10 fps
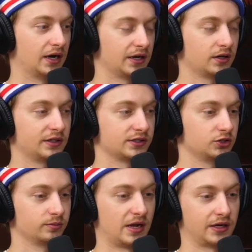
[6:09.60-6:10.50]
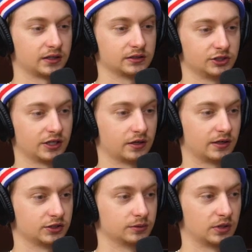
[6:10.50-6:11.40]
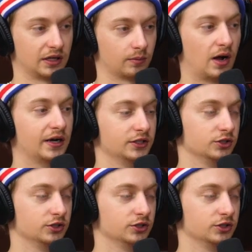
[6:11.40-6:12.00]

I know that's a dramatic cliche question, but like why did you